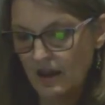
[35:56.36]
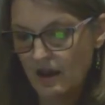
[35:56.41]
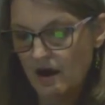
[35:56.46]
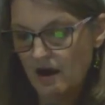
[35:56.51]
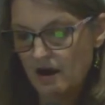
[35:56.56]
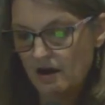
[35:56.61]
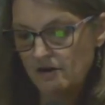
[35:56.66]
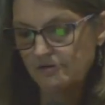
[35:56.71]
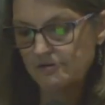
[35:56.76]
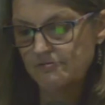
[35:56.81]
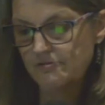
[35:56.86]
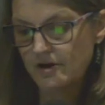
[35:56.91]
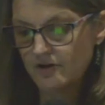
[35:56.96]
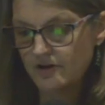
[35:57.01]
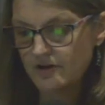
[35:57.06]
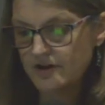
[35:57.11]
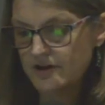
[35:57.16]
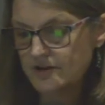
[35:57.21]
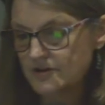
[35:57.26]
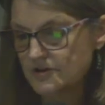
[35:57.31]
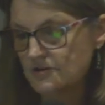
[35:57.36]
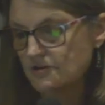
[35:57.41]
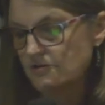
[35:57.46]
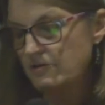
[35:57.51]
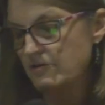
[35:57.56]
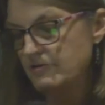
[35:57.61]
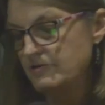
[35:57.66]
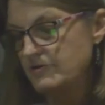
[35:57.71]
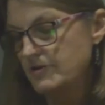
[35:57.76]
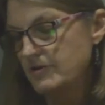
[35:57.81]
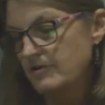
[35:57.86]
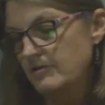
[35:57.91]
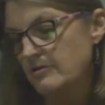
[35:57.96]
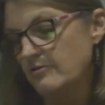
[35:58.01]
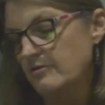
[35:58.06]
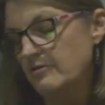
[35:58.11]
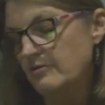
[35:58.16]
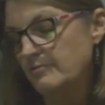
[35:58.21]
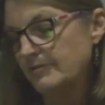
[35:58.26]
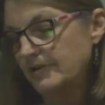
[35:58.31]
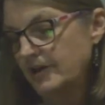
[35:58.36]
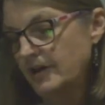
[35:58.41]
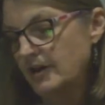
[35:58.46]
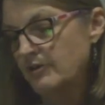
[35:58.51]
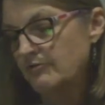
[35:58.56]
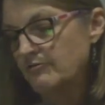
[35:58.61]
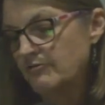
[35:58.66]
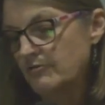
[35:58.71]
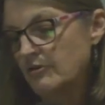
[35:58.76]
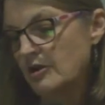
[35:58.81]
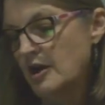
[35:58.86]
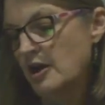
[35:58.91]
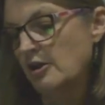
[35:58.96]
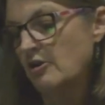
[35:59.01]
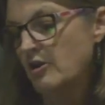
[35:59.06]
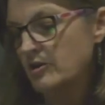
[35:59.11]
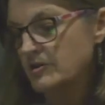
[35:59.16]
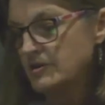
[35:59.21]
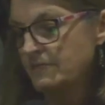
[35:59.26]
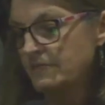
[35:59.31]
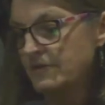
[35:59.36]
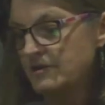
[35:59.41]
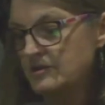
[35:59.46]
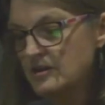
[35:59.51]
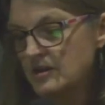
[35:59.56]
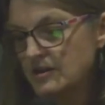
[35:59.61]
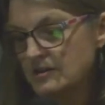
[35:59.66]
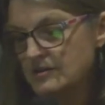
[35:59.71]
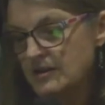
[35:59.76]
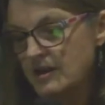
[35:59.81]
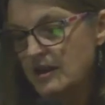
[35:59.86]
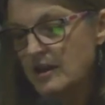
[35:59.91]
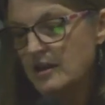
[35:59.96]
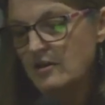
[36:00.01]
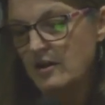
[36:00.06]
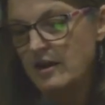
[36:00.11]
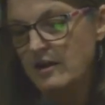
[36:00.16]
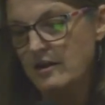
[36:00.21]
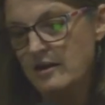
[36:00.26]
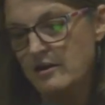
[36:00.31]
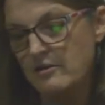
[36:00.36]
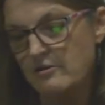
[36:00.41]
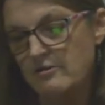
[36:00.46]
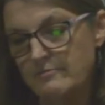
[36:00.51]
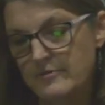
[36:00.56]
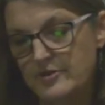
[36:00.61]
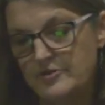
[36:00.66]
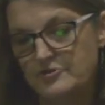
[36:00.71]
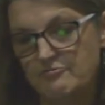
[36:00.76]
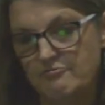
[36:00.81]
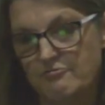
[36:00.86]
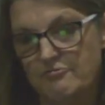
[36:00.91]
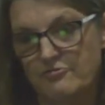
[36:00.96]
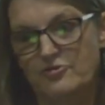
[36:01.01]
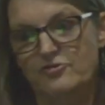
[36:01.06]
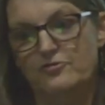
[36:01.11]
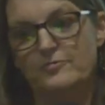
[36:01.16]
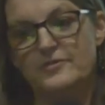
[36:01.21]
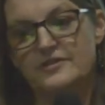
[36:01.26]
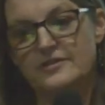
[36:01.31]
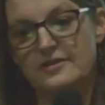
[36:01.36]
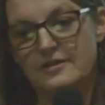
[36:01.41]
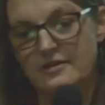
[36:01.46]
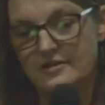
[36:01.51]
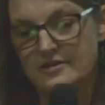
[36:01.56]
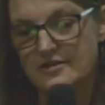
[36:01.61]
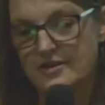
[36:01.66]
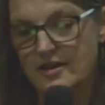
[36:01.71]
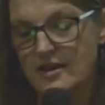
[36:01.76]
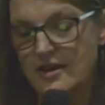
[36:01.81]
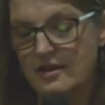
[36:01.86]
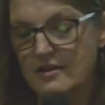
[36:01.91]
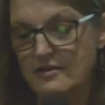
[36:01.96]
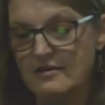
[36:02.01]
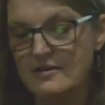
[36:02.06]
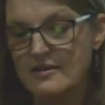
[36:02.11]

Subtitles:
Okay. We want our kids to learn to plan for how long something's going to take and how much room it's going to take.